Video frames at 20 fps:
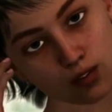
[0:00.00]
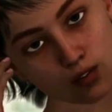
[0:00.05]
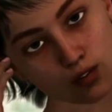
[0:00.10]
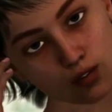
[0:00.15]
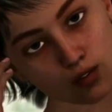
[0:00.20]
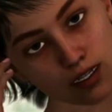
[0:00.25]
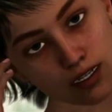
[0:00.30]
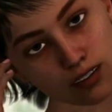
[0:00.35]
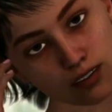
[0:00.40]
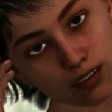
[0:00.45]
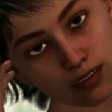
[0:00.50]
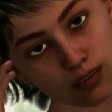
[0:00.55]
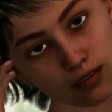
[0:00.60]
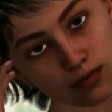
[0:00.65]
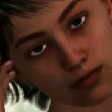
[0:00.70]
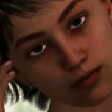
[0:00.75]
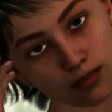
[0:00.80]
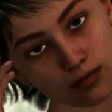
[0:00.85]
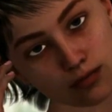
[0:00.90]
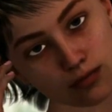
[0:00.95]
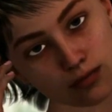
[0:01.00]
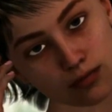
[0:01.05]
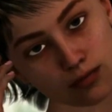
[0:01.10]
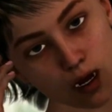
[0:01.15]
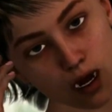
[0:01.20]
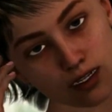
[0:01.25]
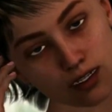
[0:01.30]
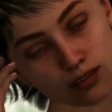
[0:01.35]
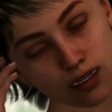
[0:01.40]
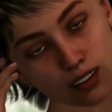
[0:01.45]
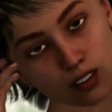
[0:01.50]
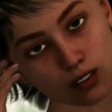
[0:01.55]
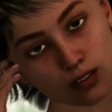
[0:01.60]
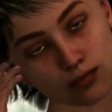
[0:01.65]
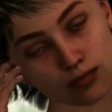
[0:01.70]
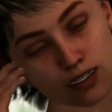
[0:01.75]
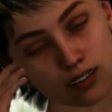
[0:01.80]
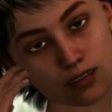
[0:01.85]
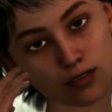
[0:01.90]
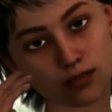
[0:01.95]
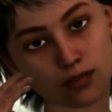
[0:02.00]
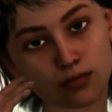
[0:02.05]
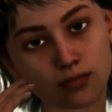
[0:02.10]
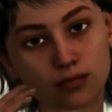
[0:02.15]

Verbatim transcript: Rudolph, how good of you.